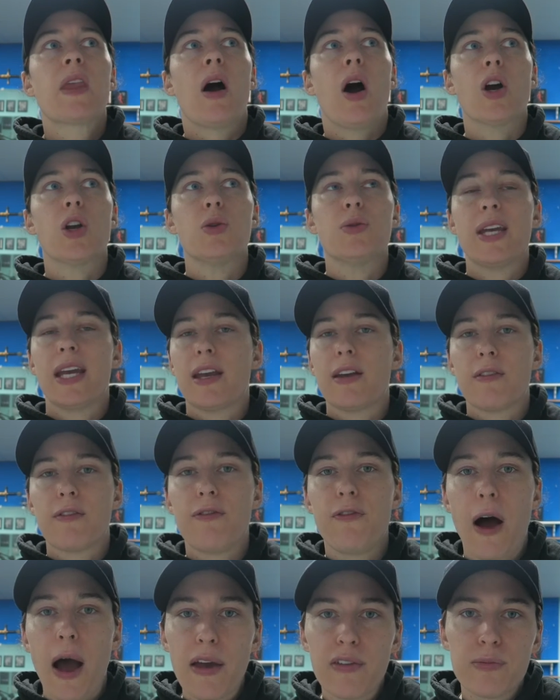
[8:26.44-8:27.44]
Are you taking
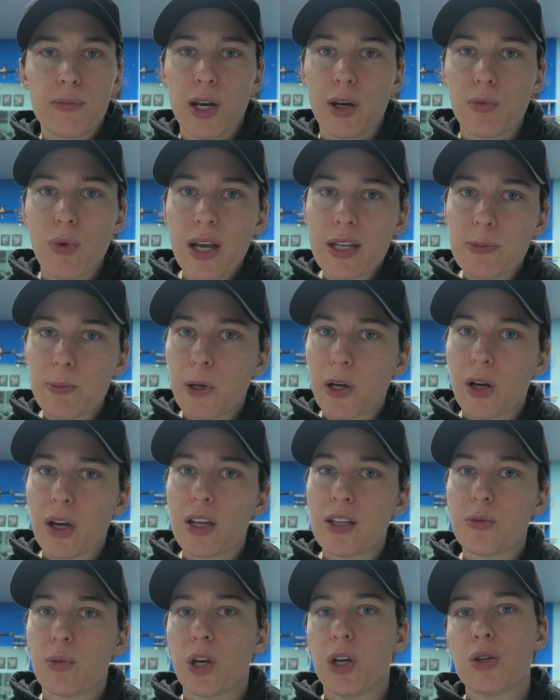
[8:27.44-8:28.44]
5-minute rest
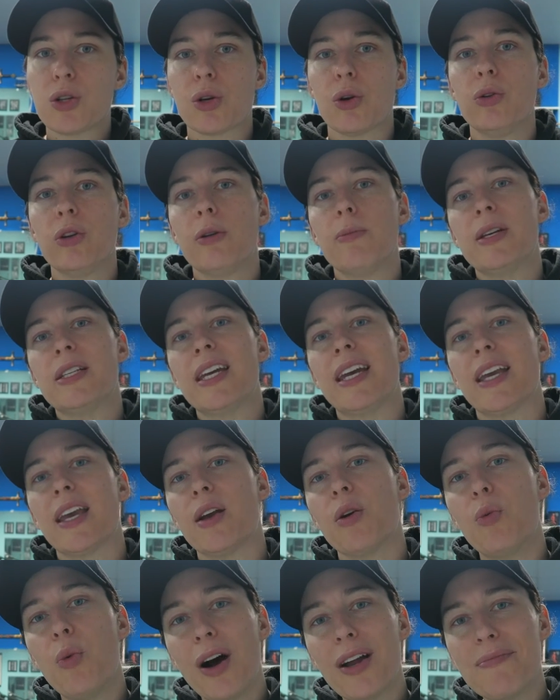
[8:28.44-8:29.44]
periods when you should only be
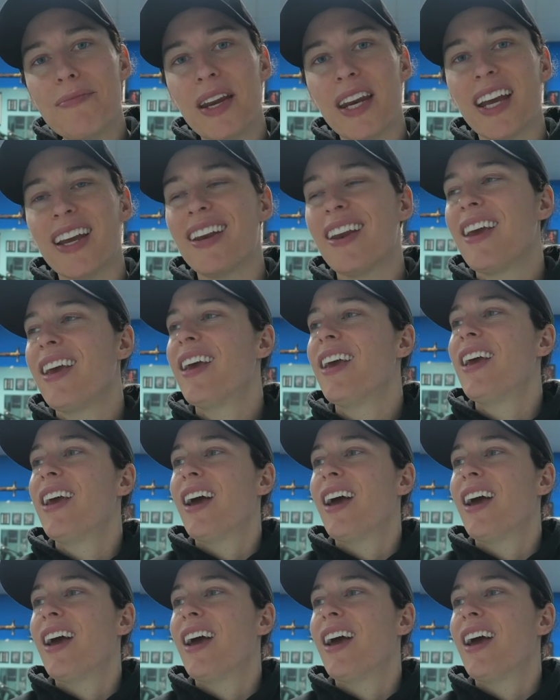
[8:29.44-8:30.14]
taking 1 minute?